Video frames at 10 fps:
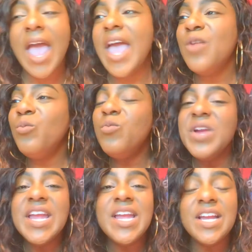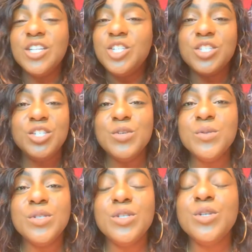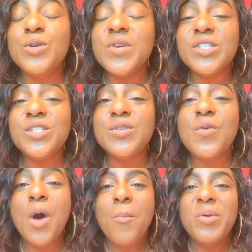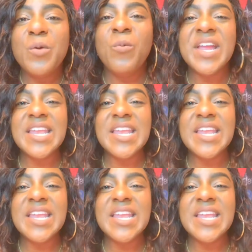And we could just use the crystal, but we